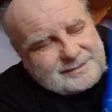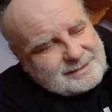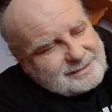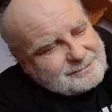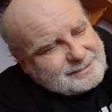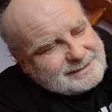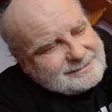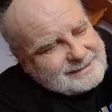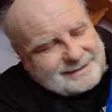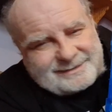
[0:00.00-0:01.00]
know, when you
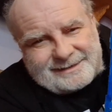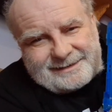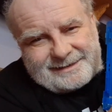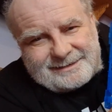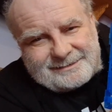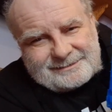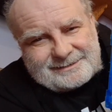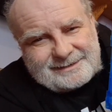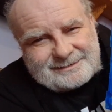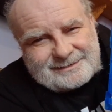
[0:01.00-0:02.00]
get the
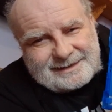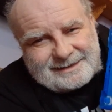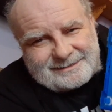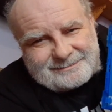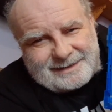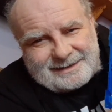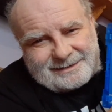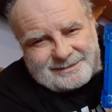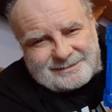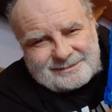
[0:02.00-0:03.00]

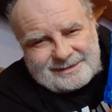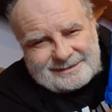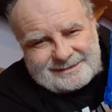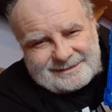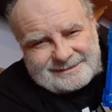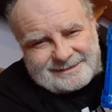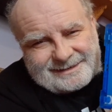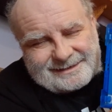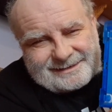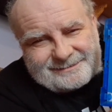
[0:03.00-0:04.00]
illustrated
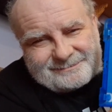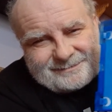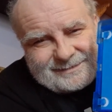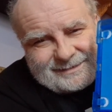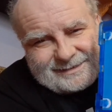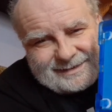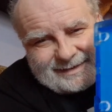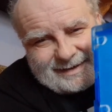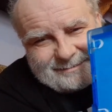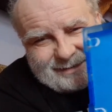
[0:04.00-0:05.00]

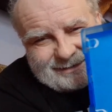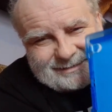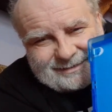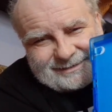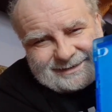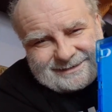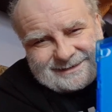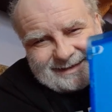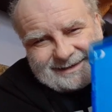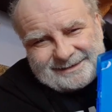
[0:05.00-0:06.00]
image on
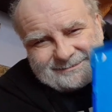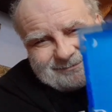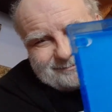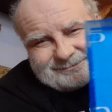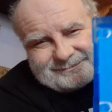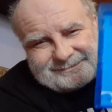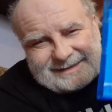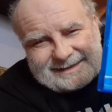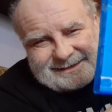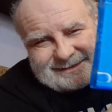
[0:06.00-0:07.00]
the
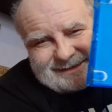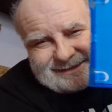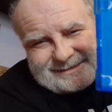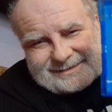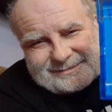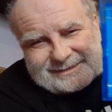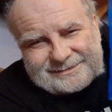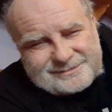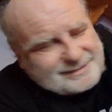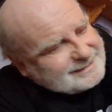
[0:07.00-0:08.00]
disc, it's always
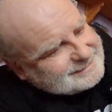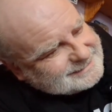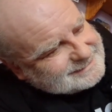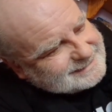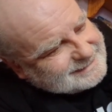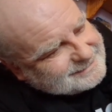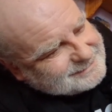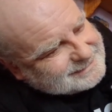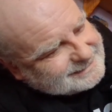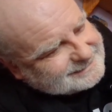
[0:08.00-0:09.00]
great to see. I
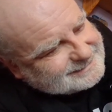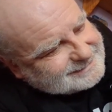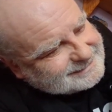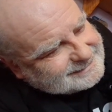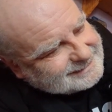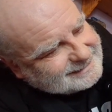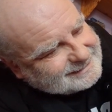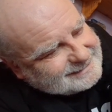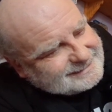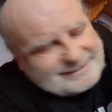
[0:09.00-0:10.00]
always like to see that.
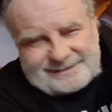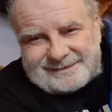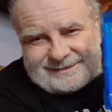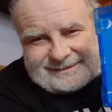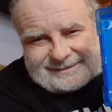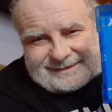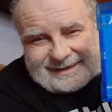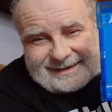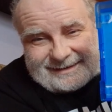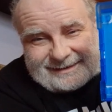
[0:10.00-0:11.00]

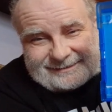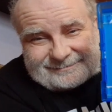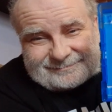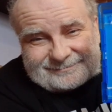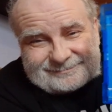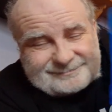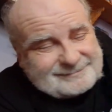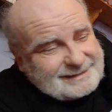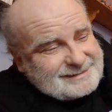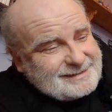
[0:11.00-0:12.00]
Yeah,
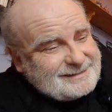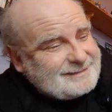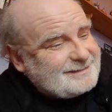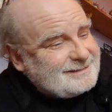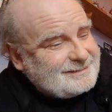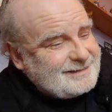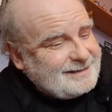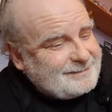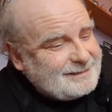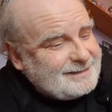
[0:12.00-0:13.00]
that's nice.
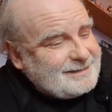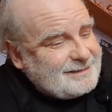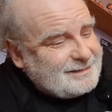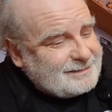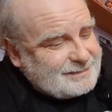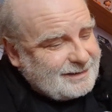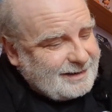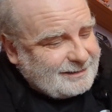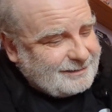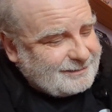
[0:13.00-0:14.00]
Yeah, so
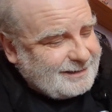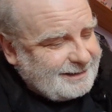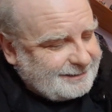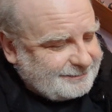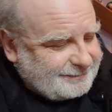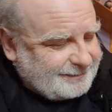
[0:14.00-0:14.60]
I got that.